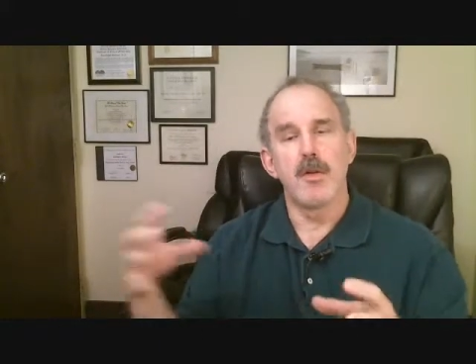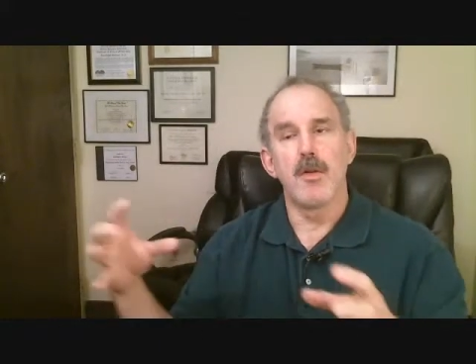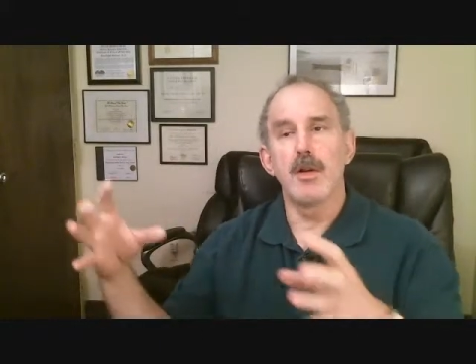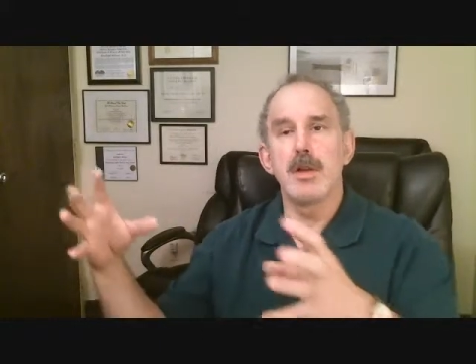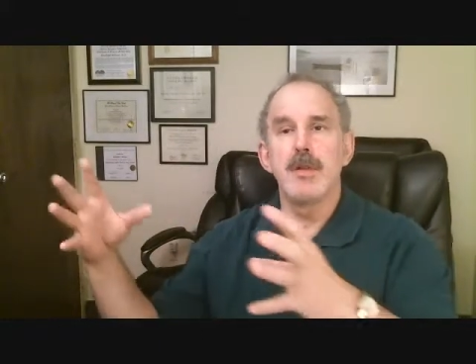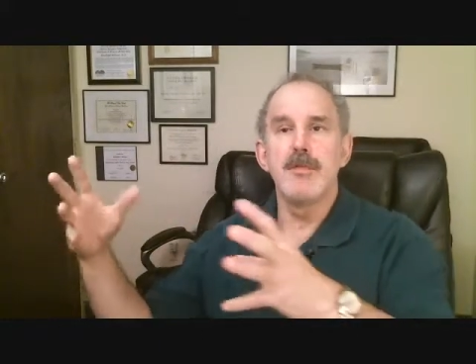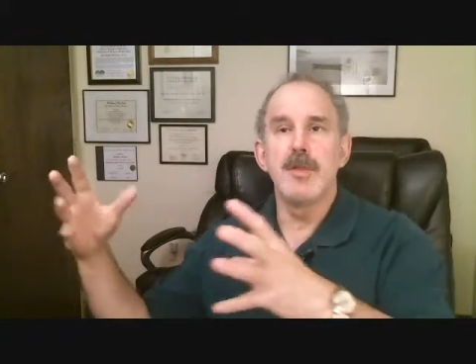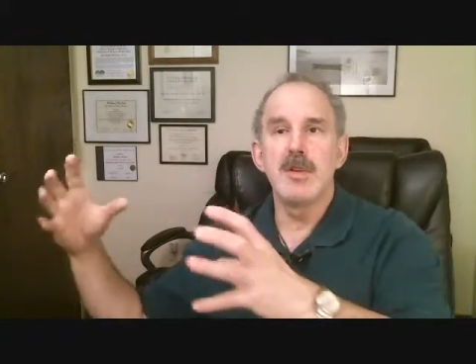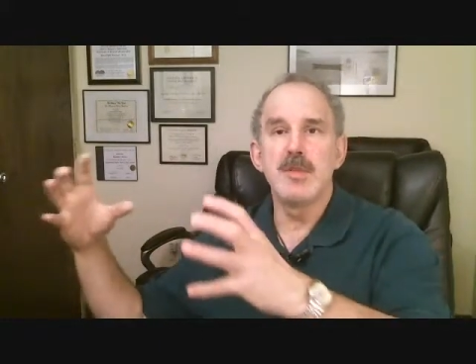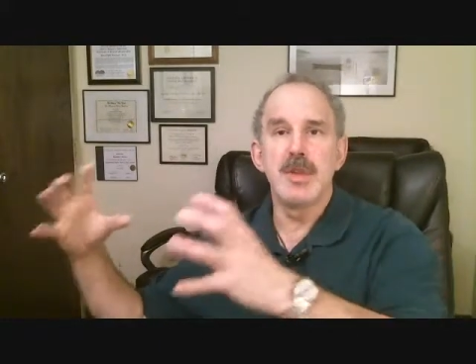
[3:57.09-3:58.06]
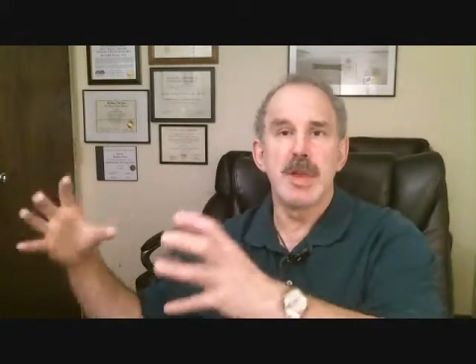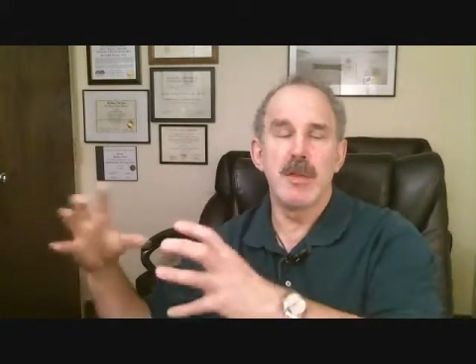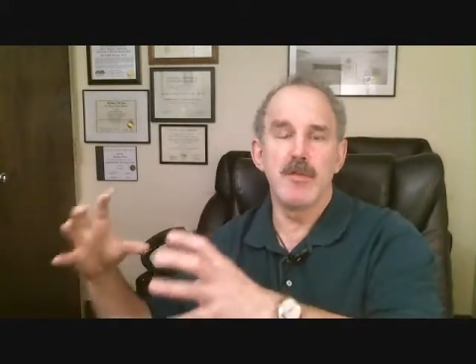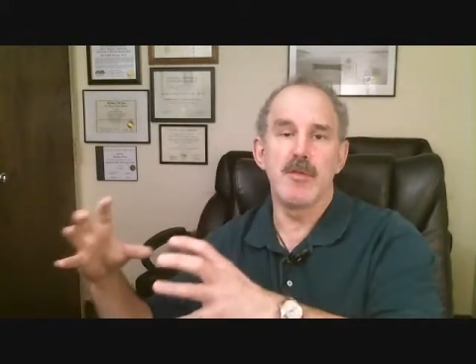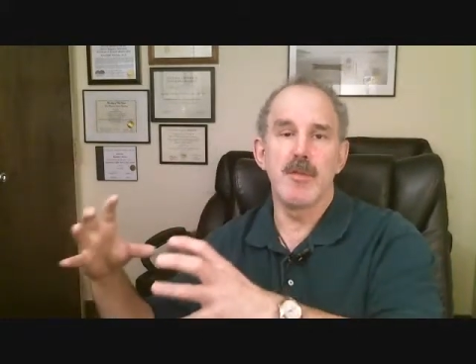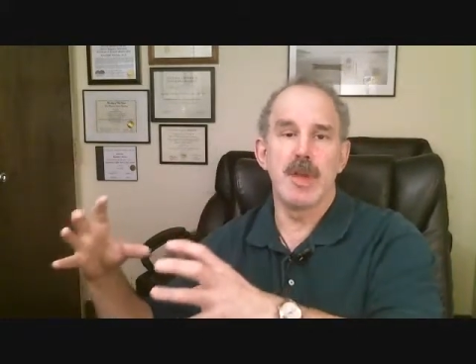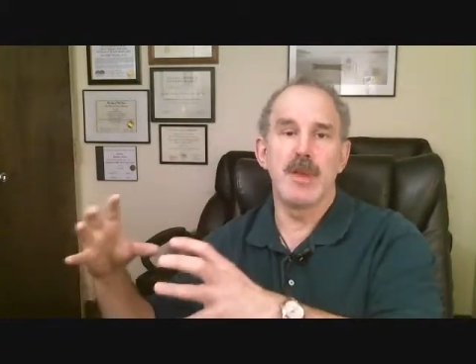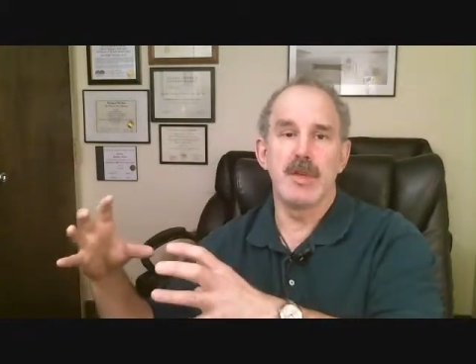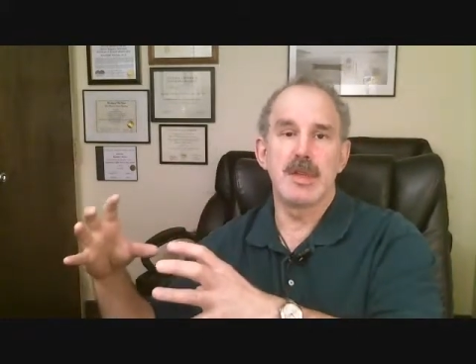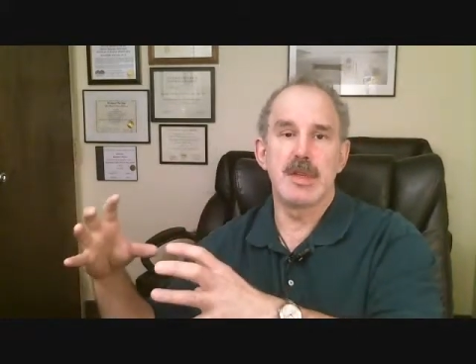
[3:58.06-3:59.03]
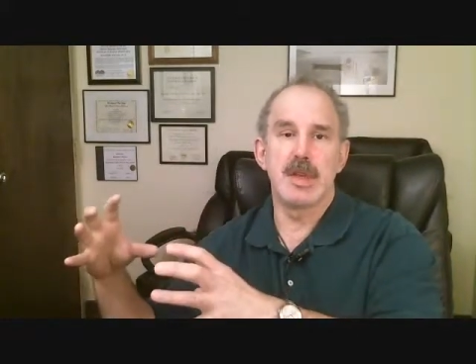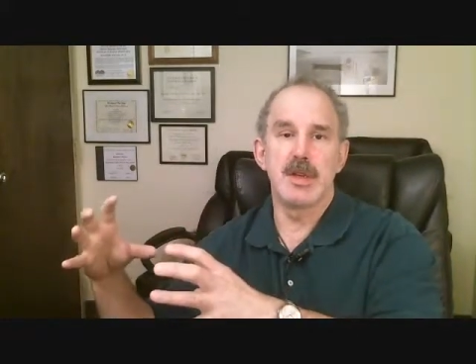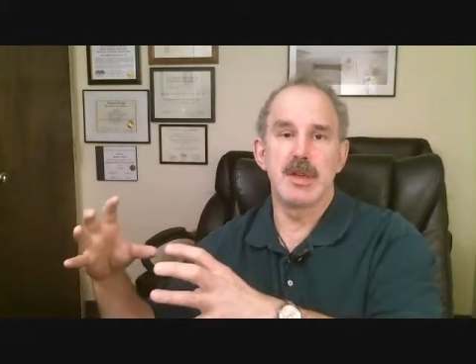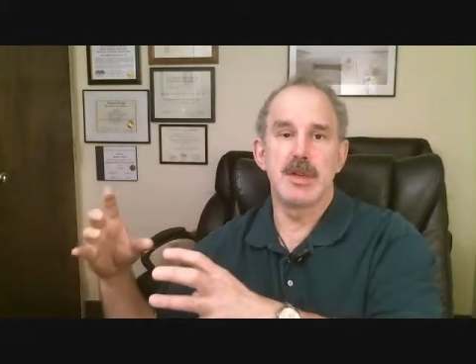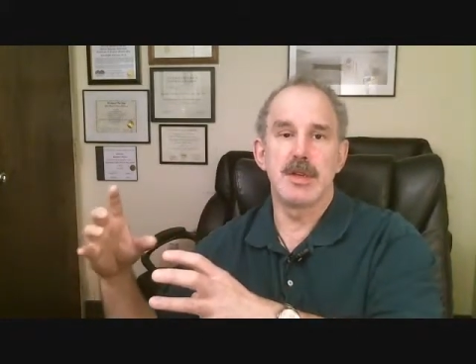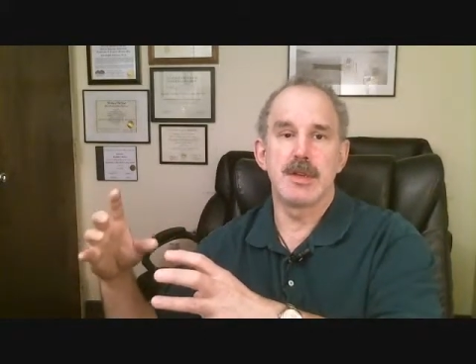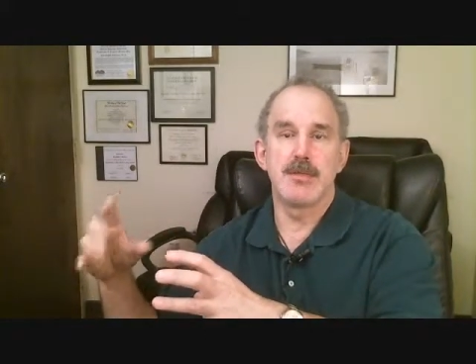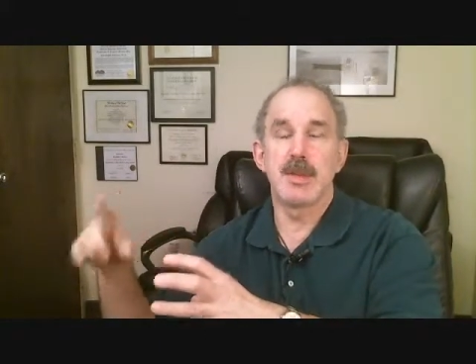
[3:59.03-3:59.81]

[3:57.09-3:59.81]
All of those behavioral manifestations.